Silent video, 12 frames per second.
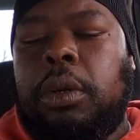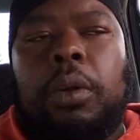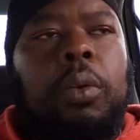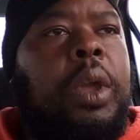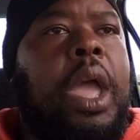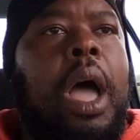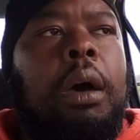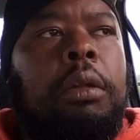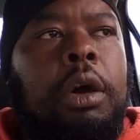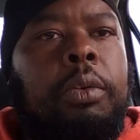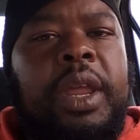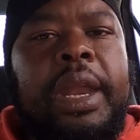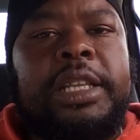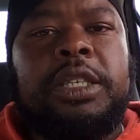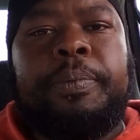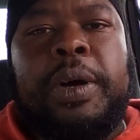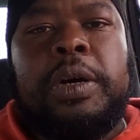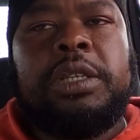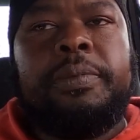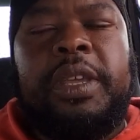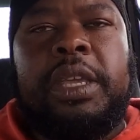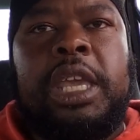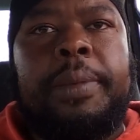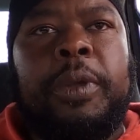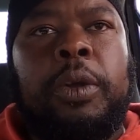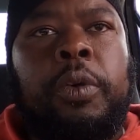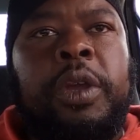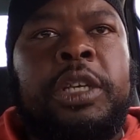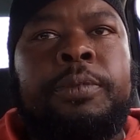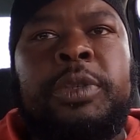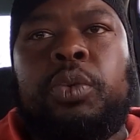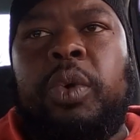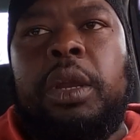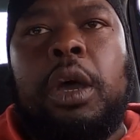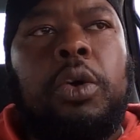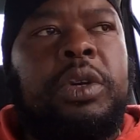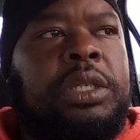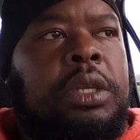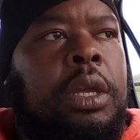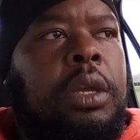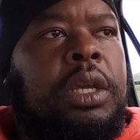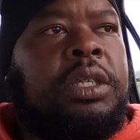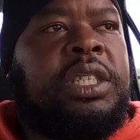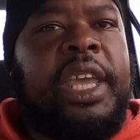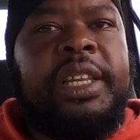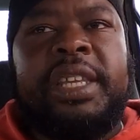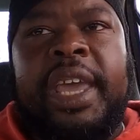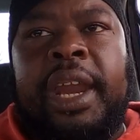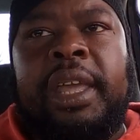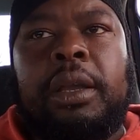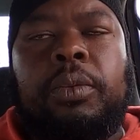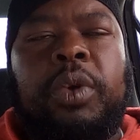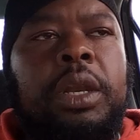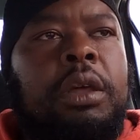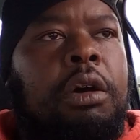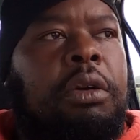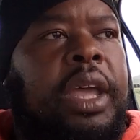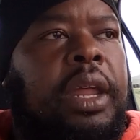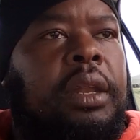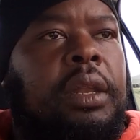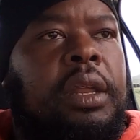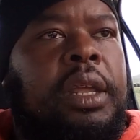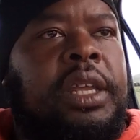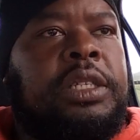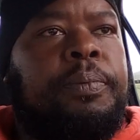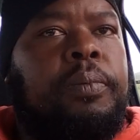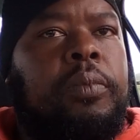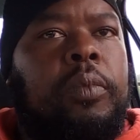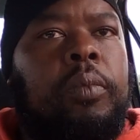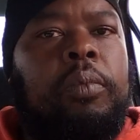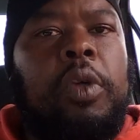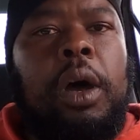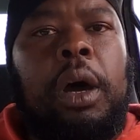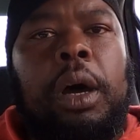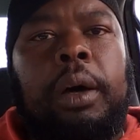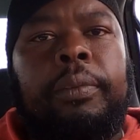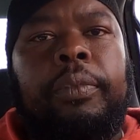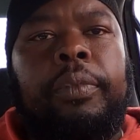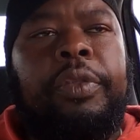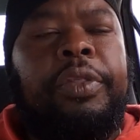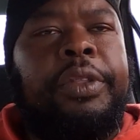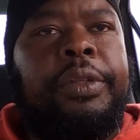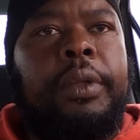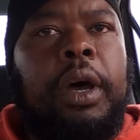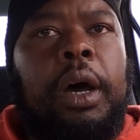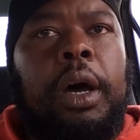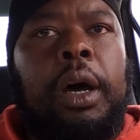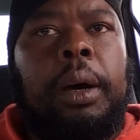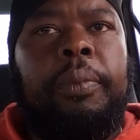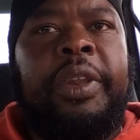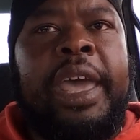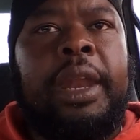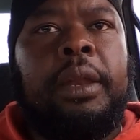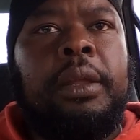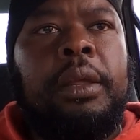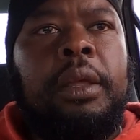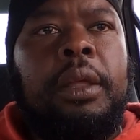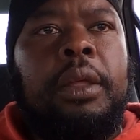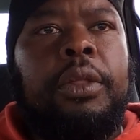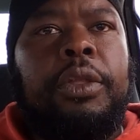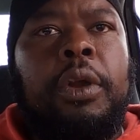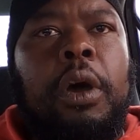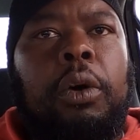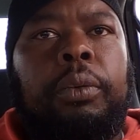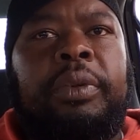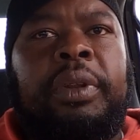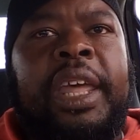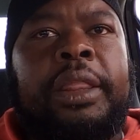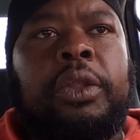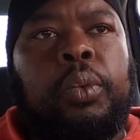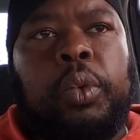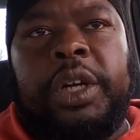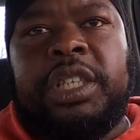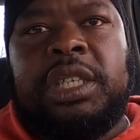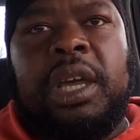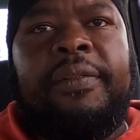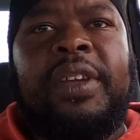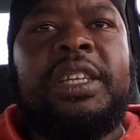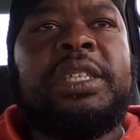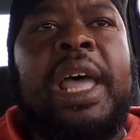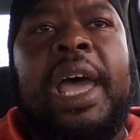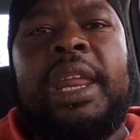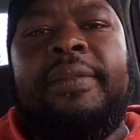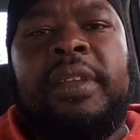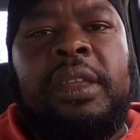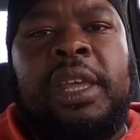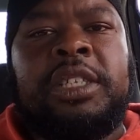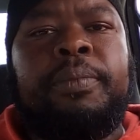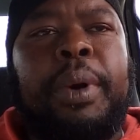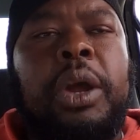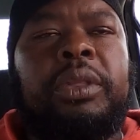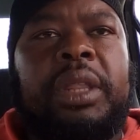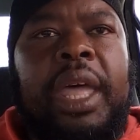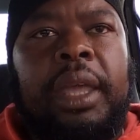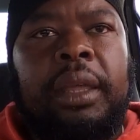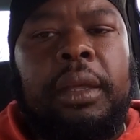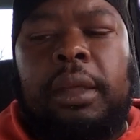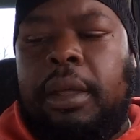We all know we're not supposed to be keeping Christmas. We know it's satanic. We know that it's uh that that the roots of it's not even his birthday.